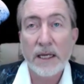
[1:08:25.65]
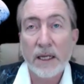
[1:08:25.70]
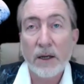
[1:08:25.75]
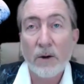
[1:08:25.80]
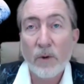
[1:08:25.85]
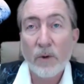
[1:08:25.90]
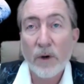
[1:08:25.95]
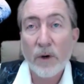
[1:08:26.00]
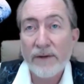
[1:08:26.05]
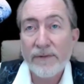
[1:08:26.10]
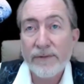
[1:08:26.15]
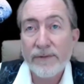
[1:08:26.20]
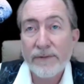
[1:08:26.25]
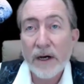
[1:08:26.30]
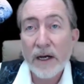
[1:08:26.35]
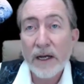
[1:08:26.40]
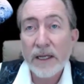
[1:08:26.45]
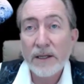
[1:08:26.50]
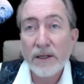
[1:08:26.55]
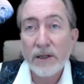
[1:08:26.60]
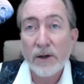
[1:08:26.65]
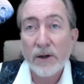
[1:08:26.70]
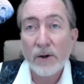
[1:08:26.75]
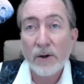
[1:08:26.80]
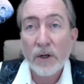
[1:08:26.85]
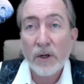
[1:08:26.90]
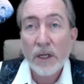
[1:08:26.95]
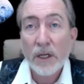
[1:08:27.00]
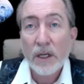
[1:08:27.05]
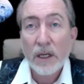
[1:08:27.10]
Now, what I find
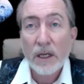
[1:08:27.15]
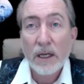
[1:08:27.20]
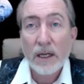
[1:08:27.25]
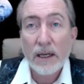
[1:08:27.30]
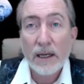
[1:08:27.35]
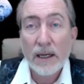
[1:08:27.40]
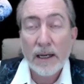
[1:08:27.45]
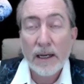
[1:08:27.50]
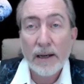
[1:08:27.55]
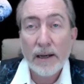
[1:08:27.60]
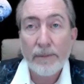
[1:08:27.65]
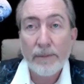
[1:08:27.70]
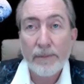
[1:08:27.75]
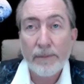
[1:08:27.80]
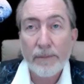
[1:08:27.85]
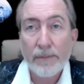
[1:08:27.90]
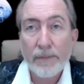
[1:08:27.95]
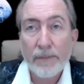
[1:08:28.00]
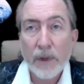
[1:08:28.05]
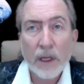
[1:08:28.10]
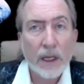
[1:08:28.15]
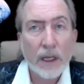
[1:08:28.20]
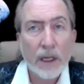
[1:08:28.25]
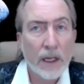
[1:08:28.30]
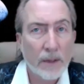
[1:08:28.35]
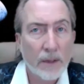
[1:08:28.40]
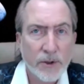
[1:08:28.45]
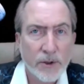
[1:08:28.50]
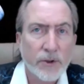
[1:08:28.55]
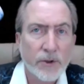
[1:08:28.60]
though, um, and
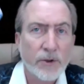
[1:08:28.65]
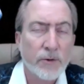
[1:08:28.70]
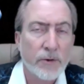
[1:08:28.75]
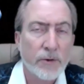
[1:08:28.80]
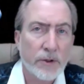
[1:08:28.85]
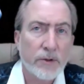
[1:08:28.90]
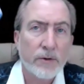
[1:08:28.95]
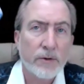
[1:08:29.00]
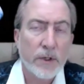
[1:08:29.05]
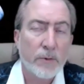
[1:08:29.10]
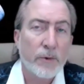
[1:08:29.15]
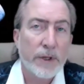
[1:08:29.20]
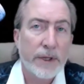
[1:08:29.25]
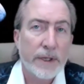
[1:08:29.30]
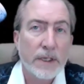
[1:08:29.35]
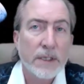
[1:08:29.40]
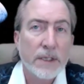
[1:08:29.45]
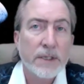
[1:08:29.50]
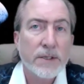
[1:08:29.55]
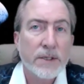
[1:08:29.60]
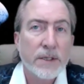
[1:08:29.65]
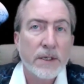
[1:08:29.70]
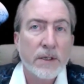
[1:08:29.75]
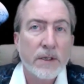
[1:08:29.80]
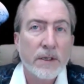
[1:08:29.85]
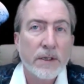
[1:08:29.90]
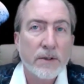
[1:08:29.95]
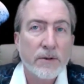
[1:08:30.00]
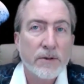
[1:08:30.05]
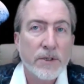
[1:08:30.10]
I'm sure you'll agree with this,
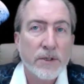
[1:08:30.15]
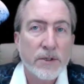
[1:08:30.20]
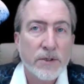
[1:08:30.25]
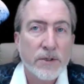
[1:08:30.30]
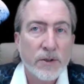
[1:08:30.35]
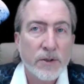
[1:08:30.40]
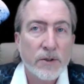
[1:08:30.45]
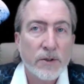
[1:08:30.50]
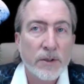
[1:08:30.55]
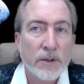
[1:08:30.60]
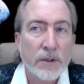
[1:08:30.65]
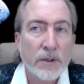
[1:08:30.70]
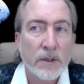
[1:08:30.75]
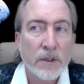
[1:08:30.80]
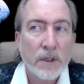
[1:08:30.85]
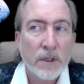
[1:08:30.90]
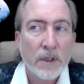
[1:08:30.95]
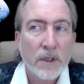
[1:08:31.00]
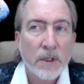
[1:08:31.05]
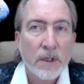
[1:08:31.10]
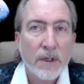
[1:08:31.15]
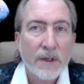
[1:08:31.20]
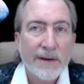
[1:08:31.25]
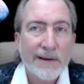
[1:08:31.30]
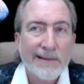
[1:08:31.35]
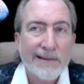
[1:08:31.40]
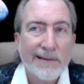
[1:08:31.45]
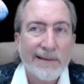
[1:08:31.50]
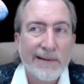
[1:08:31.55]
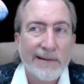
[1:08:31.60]
that there's a certain
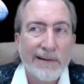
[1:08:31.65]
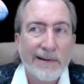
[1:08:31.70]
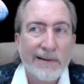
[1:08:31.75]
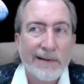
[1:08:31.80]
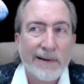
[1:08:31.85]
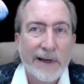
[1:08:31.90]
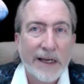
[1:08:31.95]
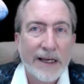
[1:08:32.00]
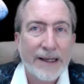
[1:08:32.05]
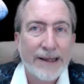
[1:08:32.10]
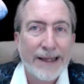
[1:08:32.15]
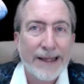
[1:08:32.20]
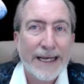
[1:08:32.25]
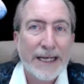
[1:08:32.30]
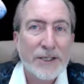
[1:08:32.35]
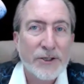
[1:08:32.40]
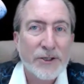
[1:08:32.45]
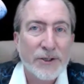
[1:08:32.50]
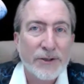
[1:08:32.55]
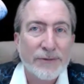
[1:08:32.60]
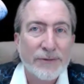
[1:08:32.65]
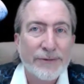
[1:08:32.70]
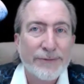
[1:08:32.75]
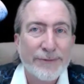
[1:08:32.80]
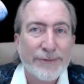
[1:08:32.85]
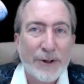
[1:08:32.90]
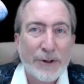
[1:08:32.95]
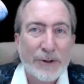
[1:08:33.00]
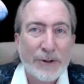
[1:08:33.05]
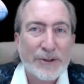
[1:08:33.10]
uh, collection of
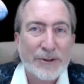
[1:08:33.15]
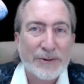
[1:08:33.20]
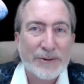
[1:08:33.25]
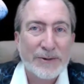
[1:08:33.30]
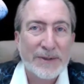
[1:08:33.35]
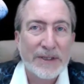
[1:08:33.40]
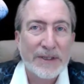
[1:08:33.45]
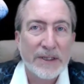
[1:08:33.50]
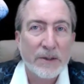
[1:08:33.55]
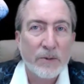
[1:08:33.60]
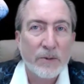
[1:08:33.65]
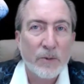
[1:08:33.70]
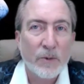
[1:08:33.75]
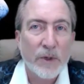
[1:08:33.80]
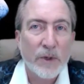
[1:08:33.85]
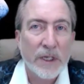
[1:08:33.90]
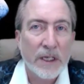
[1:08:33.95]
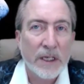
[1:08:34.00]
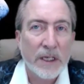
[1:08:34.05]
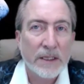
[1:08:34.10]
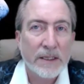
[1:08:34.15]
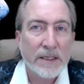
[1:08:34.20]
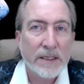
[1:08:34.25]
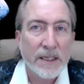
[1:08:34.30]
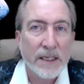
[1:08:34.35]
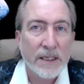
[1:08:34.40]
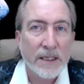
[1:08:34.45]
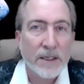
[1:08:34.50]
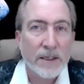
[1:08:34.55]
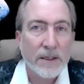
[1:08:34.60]
folks that we
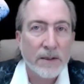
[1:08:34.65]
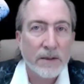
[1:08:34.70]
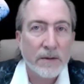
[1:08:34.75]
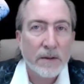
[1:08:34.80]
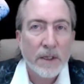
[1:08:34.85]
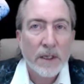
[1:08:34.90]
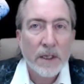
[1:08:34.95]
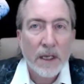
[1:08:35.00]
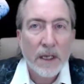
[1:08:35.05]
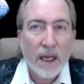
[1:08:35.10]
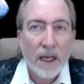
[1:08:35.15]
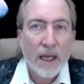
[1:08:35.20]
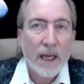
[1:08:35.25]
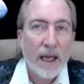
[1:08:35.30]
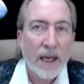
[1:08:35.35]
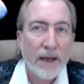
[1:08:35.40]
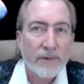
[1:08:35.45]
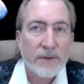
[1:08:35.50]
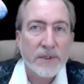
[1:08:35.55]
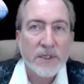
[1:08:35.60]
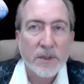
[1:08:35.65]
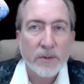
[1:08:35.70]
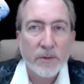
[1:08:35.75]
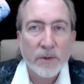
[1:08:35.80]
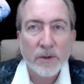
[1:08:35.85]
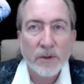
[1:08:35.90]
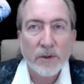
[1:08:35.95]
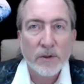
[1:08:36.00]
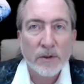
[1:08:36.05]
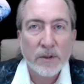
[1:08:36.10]
tend to have
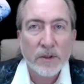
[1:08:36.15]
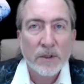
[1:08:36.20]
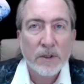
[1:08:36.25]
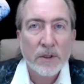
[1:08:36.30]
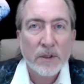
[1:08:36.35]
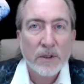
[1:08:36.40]
similar